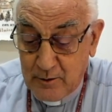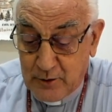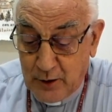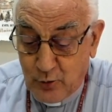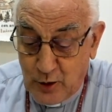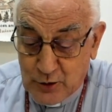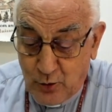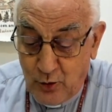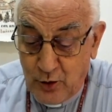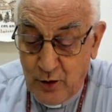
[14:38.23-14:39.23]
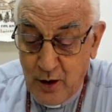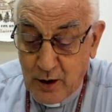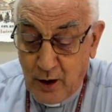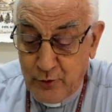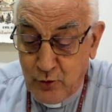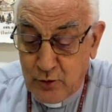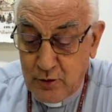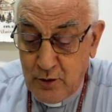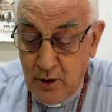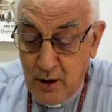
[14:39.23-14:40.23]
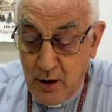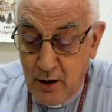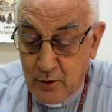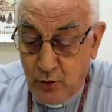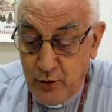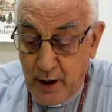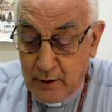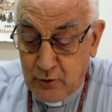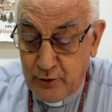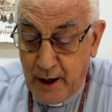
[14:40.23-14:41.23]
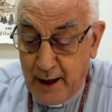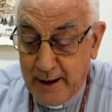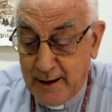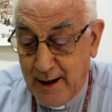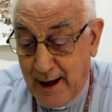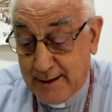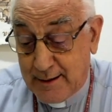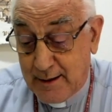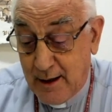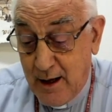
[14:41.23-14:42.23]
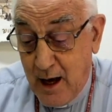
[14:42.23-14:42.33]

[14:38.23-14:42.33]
that was called Kunakunai land,